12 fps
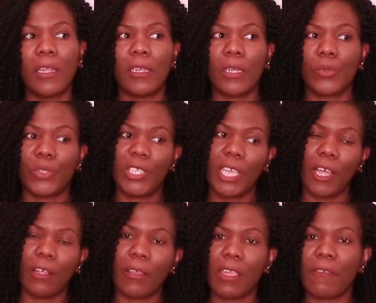they could
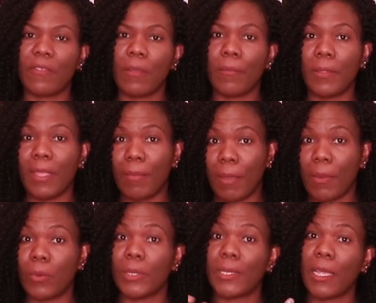tell if the
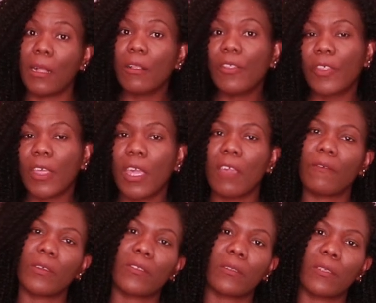baby was healthy,
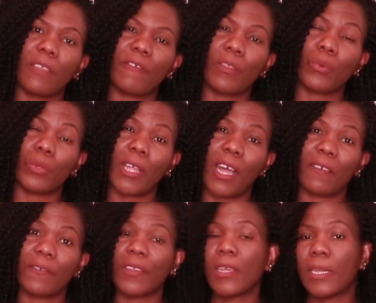if was if it would
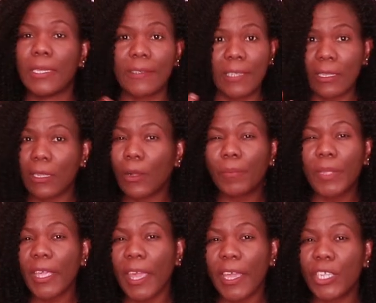have certain
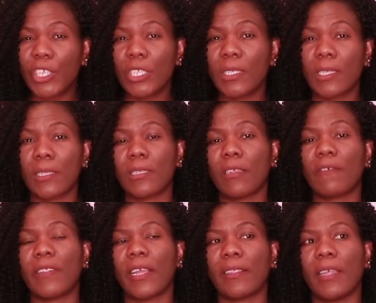complications and
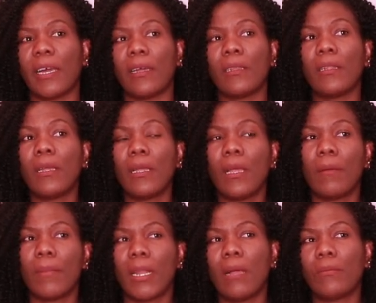stuff like that.
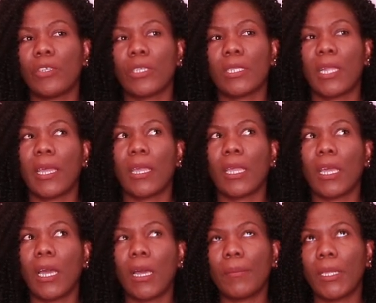But I'm just
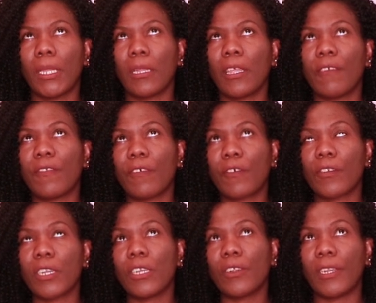like, I mean, if they've
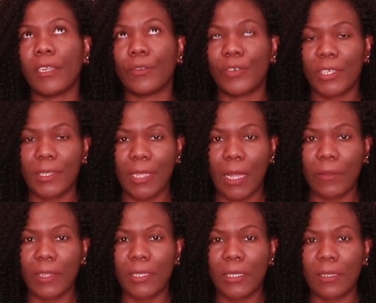already done an
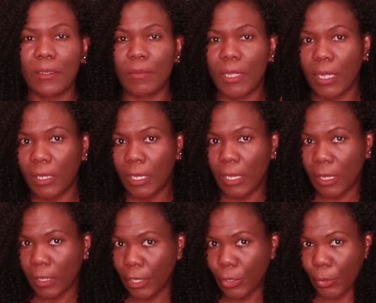ultrasound, that tells me that the
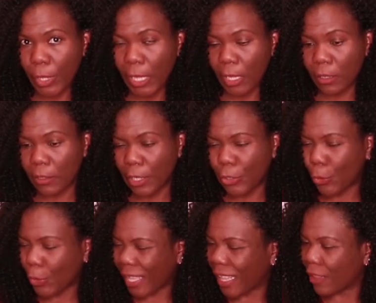the knockout, the
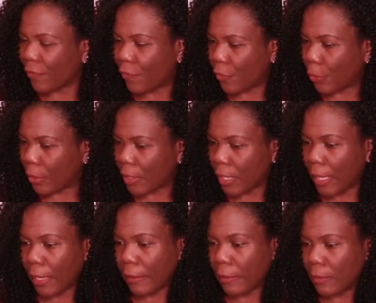knockout fluid
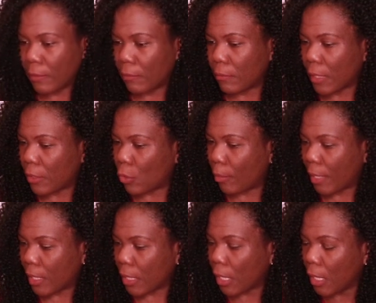that that
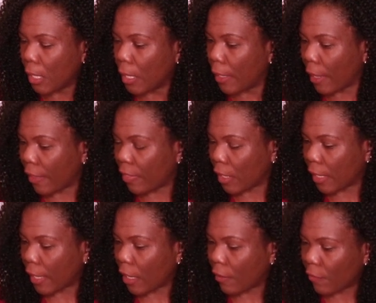normally, I think
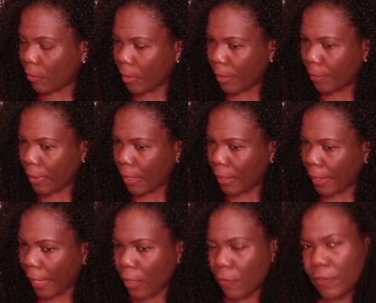they get it from the, the
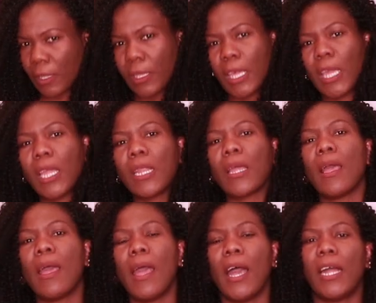neck of the kid
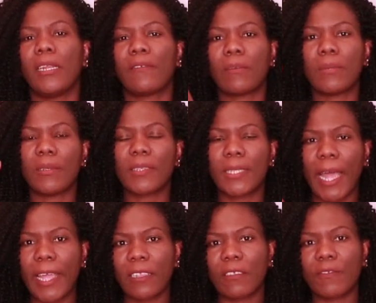and from the
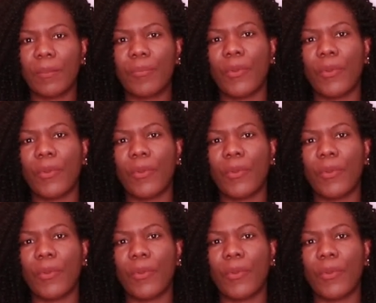size of the